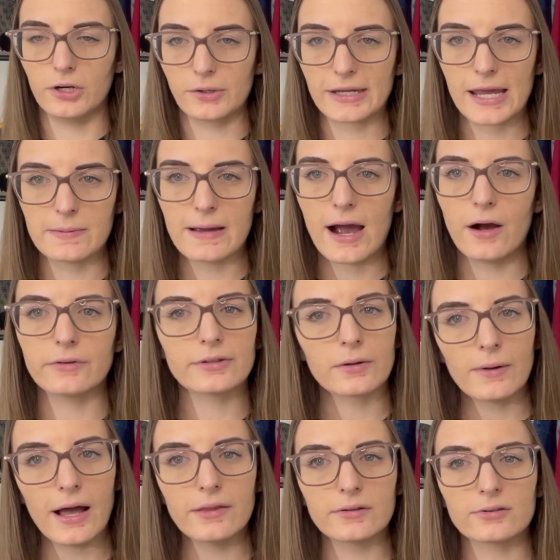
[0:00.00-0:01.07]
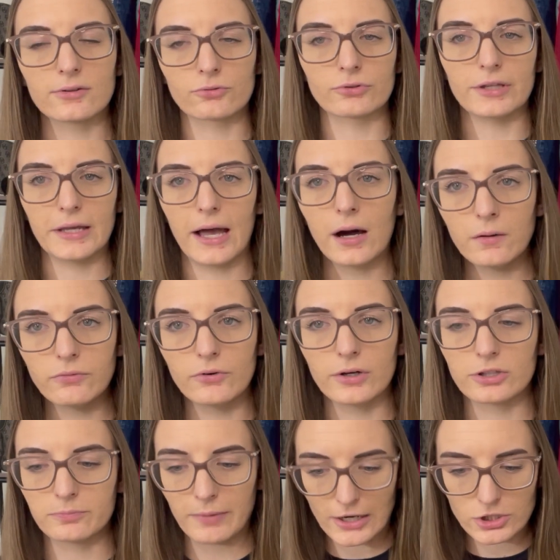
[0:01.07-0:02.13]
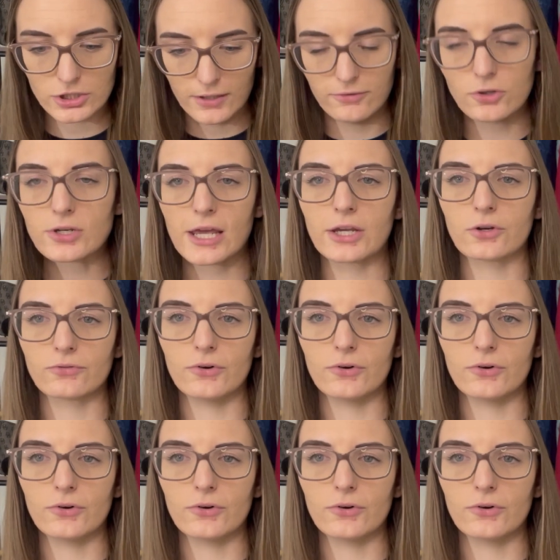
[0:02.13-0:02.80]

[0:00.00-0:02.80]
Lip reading: came out, I was like, wow, this is really helpful, especially if you take your